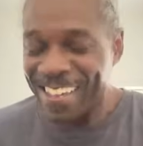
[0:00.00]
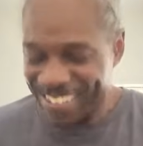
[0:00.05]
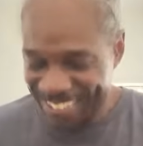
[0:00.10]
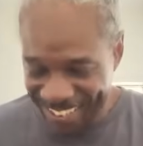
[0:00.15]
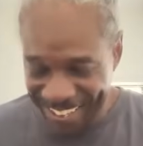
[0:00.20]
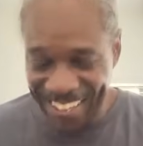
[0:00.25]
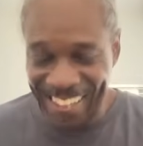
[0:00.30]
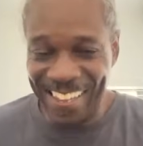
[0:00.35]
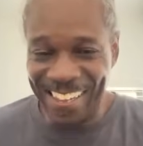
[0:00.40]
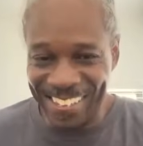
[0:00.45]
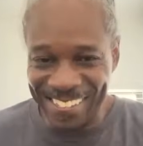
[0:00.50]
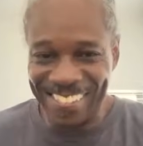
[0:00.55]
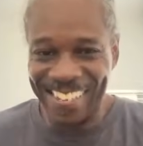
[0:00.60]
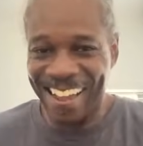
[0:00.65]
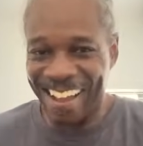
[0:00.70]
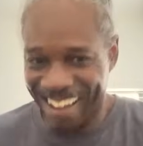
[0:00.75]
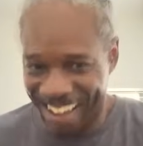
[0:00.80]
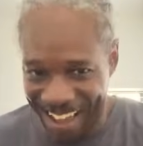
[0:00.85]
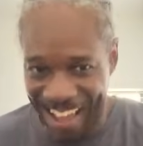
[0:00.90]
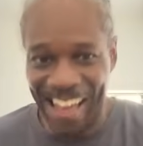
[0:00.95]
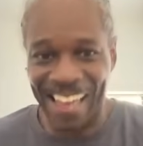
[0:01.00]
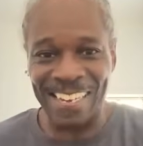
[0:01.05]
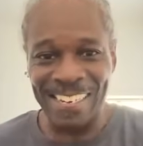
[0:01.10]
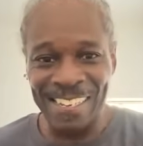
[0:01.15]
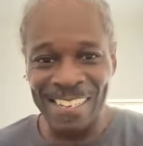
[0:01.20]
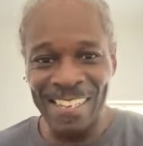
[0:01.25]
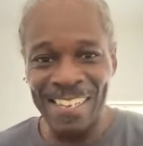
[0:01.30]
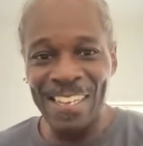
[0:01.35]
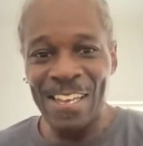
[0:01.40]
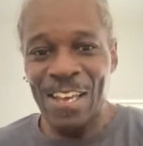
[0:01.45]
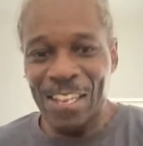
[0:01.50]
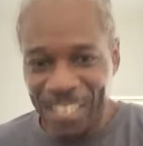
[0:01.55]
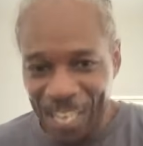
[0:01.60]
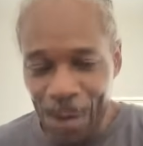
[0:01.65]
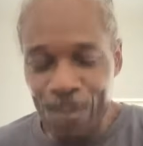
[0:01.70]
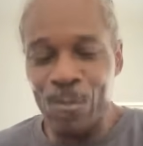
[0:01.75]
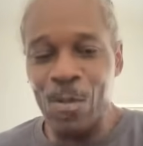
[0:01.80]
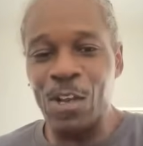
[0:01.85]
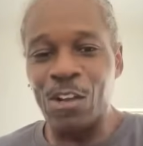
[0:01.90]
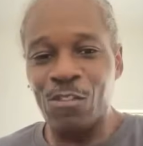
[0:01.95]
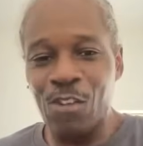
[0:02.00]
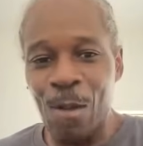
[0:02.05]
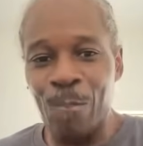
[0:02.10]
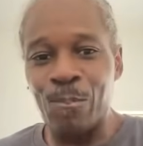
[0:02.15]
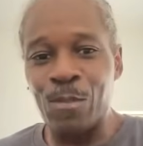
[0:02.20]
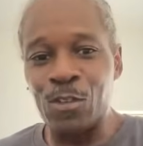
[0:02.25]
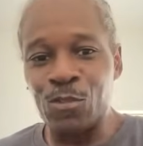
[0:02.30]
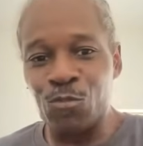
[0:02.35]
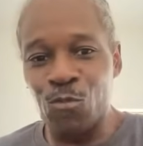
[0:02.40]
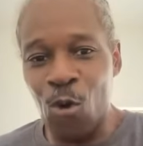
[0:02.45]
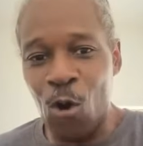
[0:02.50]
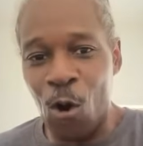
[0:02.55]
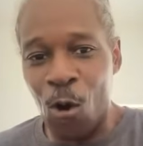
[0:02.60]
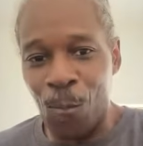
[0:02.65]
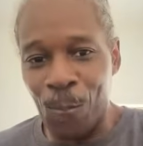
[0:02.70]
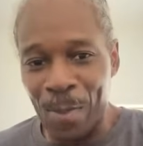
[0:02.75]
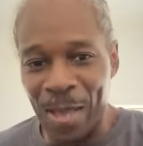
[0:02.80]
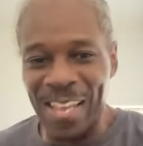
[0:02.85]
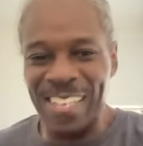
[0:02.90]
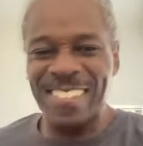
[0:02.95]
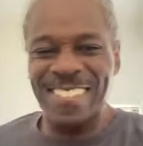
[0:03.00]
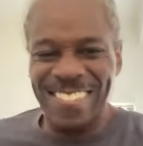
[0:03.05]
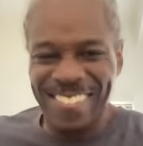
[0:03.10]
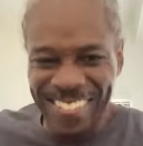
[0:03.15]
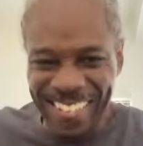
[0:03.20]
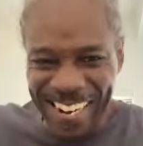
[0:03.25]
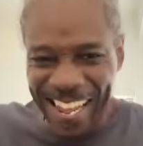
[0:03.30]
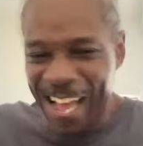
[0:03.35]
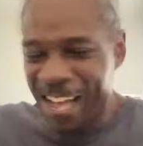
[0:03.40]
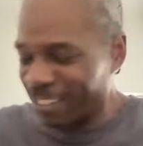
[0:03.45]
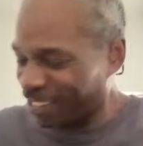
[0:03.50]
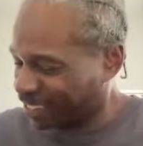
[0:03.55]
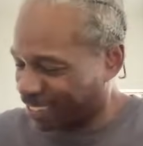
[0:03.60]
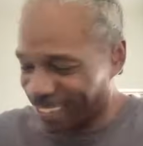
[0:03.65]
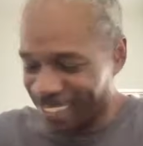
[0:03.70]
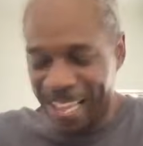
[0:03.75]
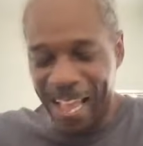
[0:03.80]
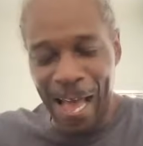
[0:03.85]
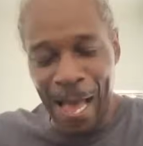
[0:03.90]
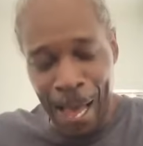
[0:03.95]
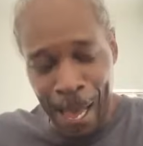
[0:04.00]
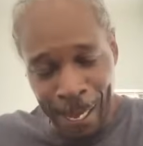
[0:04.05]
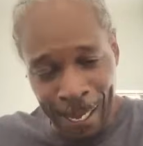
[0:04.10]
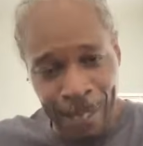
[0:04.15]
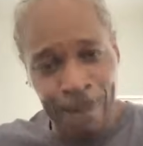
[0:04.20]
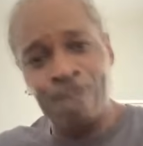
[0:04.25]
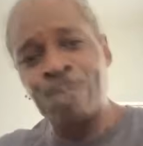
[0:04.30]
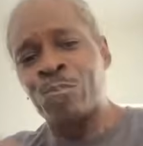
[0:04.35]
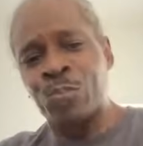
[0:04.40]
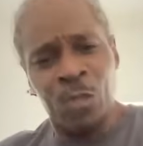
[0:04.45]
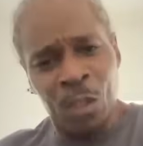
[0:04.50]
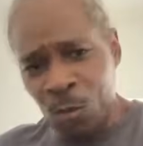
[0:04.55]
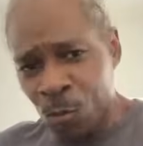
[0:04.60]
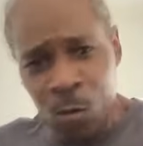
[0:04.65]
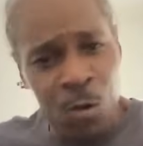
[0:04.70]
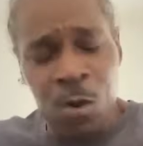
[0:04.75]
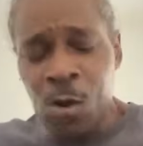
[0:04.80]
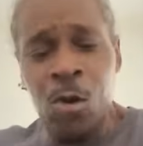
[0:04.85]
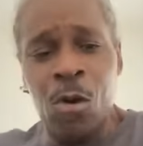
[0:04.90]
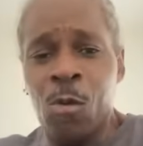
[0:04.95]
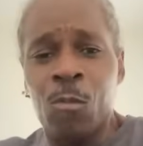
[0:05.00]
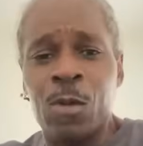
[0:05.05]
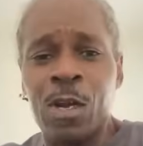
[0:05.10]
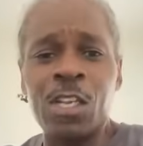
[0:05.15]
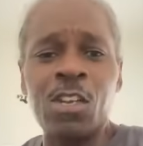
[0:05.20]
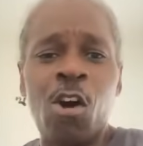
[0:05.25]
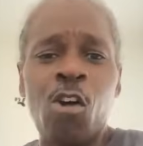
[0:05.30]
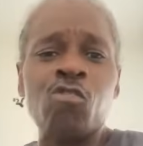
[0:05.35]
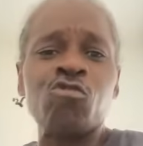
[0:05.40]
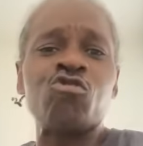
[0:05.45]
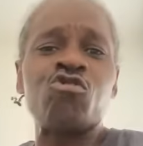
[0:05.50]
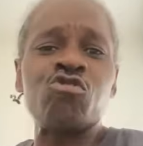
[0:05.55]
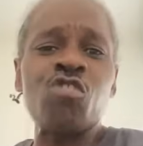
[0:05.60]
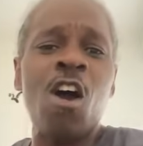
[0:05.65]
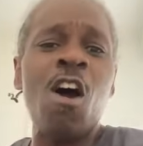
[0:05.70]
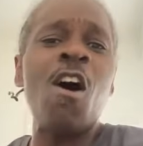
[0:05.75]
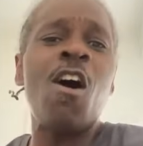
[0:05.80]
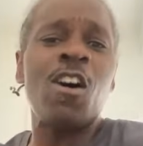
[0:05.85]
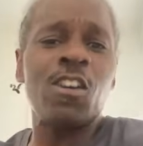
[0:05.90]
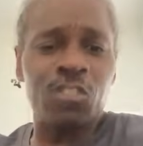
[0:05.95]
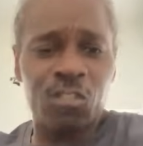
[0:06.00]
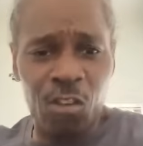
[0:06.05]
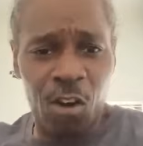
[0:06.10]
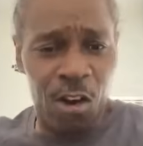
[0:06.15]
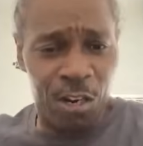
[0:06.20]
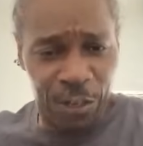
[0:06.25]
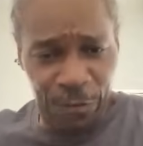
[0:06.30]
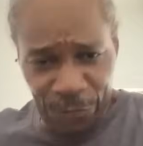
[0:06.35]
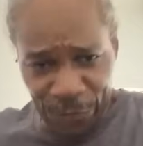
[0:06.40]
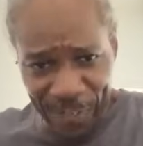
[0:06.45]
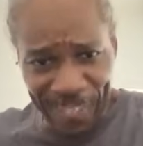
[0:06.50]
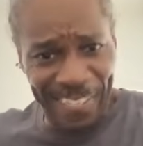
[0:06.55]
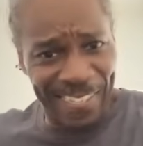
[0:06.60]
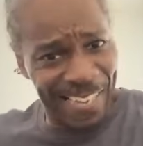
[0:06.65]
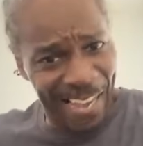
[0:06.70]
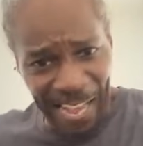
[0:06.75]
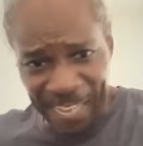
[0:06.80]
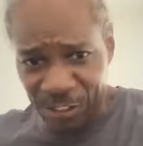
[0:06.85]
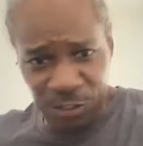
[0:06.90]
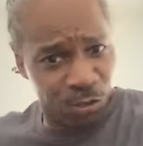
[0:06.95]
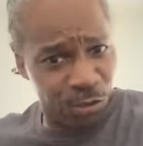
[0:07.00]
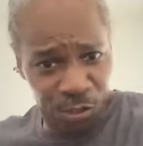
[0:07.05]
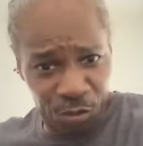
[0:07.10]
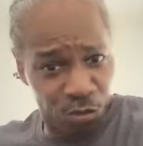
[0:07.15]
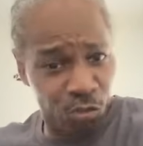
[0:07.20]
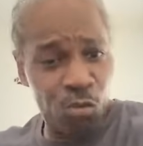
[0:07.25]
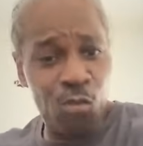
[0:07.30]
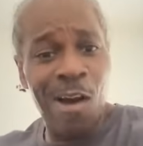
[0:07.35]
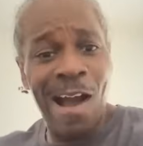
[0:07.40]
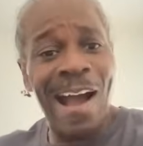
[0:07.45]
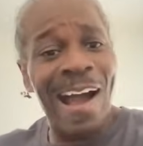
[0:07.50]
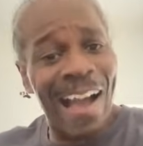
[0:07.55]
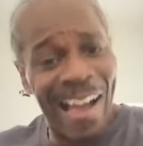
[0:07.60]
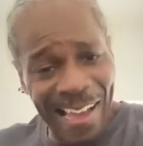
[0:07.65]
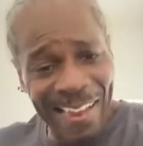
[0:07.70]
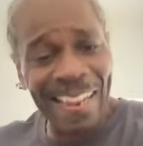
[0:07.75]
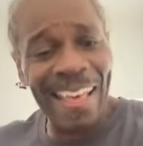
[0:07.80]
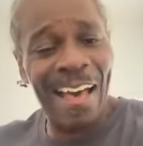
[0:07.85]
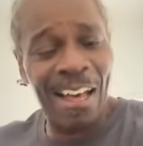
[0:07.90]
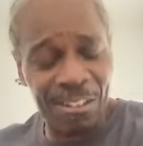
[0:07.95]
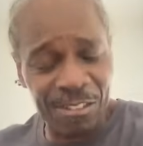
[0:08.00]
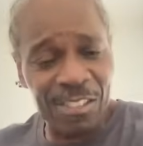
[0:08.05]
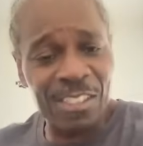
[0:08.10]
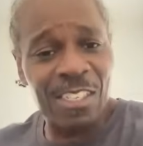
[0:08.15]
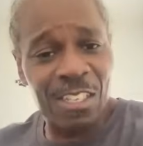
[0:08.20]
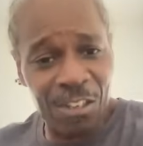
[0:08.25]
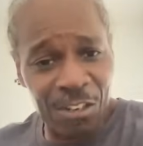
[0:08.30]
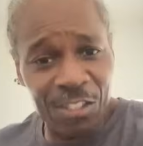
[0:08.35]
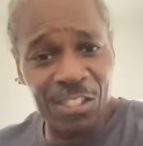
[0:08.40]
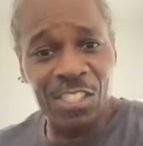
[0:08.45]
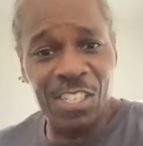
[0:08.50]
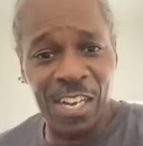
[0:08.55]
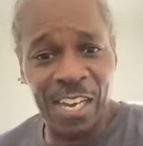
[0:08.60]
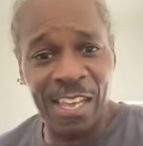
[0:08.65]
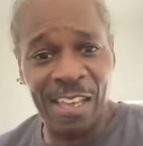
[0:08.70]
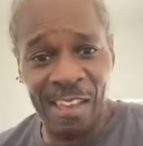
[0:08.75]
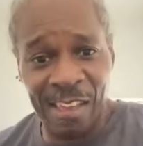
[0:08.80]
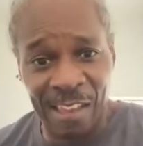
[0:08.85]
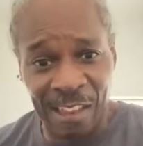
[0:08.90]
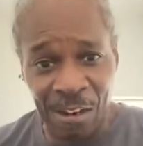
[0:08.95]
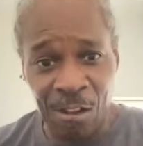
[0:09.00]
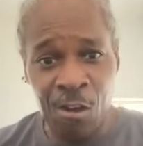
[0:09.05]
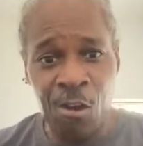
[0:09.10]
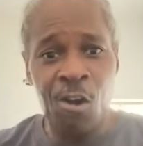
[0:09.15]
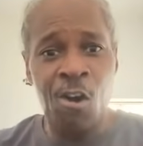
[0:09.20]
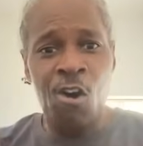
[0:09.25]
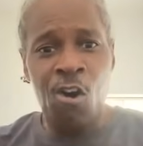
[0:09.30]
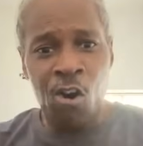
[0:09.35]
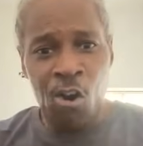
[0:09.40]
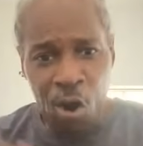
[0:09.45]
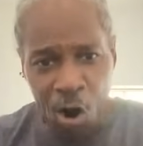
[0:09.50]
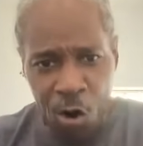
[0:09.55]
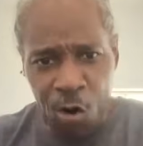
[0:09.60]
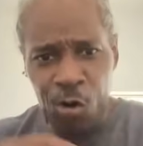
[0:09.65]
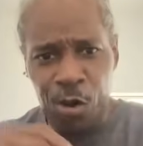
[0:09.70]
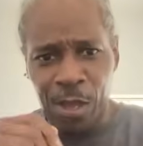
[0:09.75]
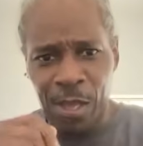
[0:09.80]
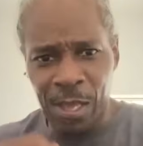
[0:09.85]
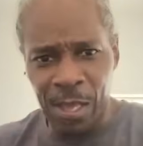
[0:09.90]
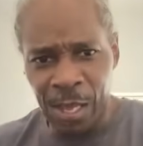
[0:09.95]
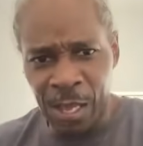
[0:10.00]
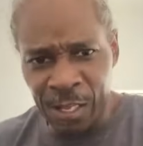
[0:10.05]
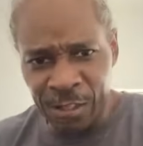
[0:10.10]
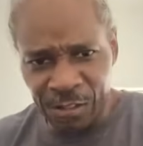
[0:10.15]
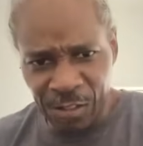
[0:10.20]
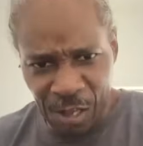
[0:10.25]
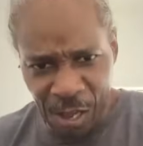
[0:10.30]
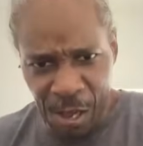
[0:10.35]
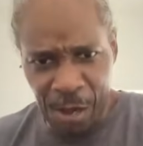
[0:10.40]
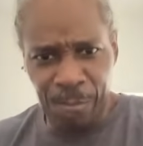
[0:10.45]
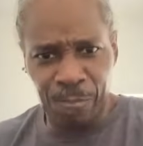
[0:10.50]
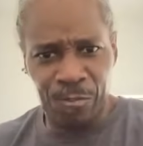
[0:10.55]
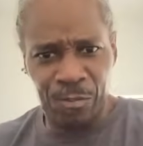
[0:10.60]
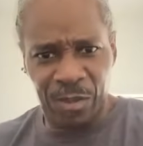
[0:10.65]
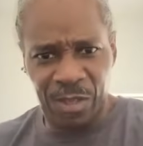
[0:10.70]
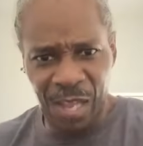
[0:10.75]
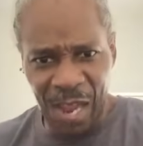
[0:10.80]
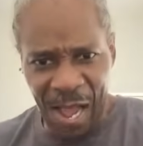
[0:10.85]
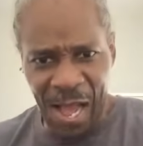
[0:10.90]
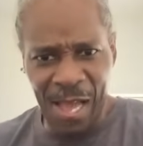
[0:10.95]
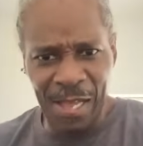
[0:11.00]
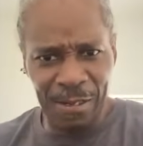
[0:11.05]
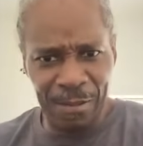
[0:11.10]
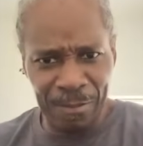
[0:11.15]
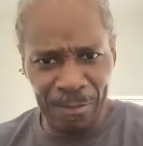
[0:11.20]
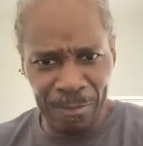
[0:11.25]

Yeah, it's hot. Keep your grippers warm, man. Sit outside with no drawers on if you got to. It's too hot out there on your end. Who is M. Dot?